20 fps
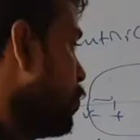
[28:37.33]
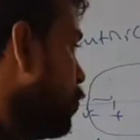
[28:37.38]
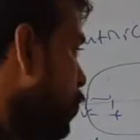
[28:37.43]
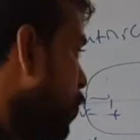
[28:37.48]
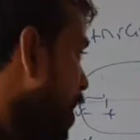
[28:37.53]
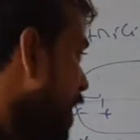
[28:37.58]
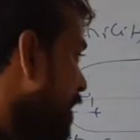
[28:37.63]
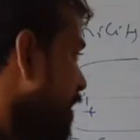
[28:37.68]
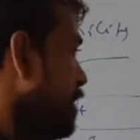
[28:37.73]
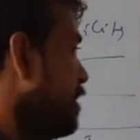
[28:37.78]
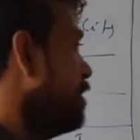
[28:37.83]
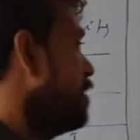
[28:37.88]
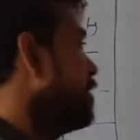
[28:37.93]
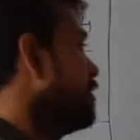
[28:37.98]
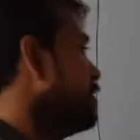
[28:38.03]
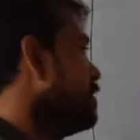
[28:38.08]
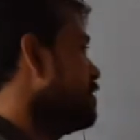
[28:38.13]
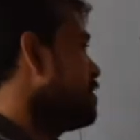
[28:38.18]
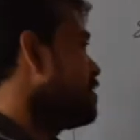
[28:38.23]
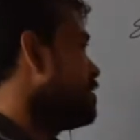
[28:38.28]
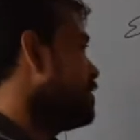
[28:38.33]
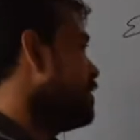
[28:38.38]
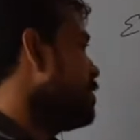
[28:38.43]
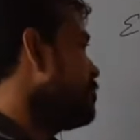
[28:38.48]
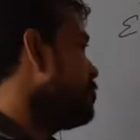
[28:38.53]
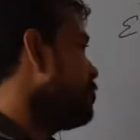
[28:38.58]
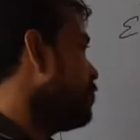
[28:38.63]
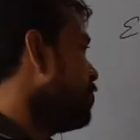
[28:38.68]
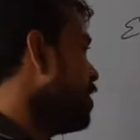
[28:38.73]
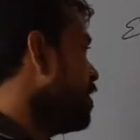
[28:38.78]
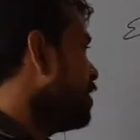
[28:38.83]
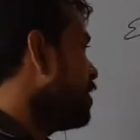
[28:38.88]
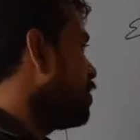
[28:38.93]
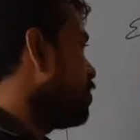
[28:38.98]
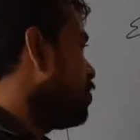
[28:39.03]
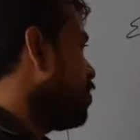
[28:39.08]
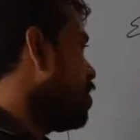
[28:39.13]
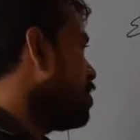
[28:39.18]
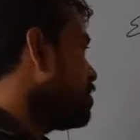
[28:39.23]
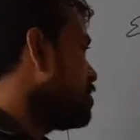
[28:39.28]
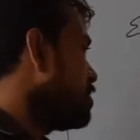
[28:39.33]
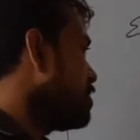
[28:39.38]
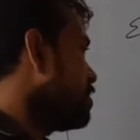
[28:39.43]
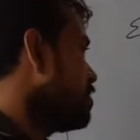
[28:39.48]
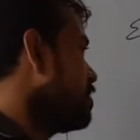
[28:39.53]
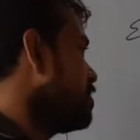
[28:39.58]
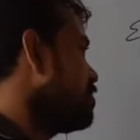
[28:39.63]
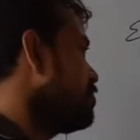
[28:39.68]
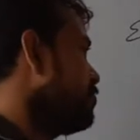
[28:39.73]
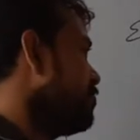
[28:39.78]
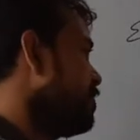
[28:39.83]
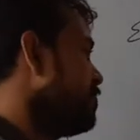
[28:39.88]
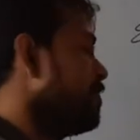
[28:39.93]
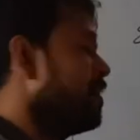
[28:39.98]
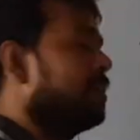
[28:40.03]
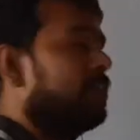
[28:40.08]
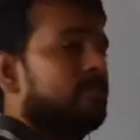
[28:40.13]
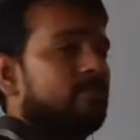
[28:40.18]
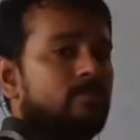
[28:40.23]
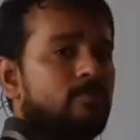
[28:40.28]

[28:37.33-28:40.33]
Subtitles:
why this F1 cross this V1.